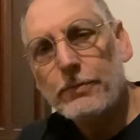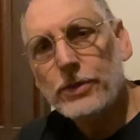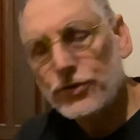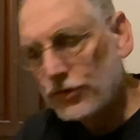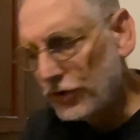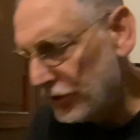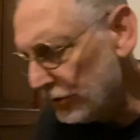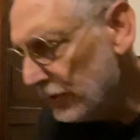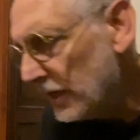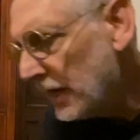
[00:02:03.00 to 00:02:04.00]
Mr.
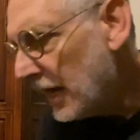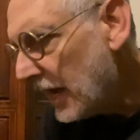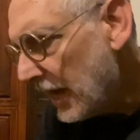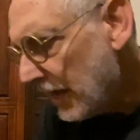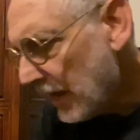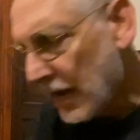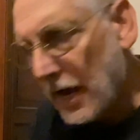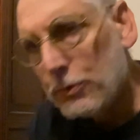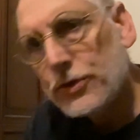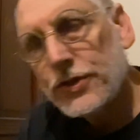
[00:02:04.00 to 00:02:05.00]
U. I
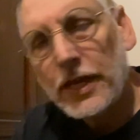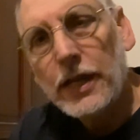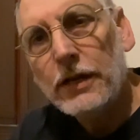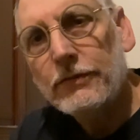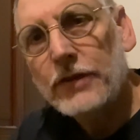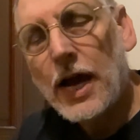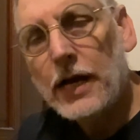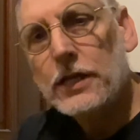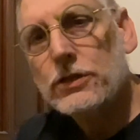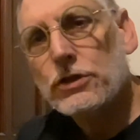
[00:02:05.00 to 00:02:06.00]
was thinking of not
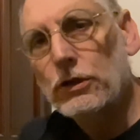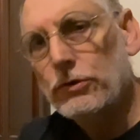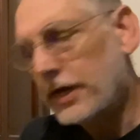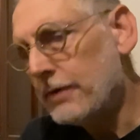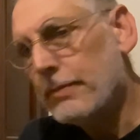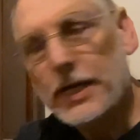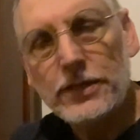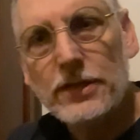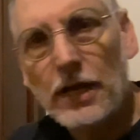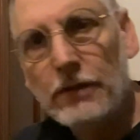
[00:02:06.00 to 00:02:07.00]
excluding
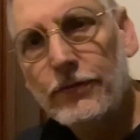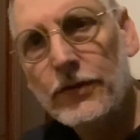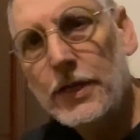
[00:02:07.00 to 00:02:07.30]
myself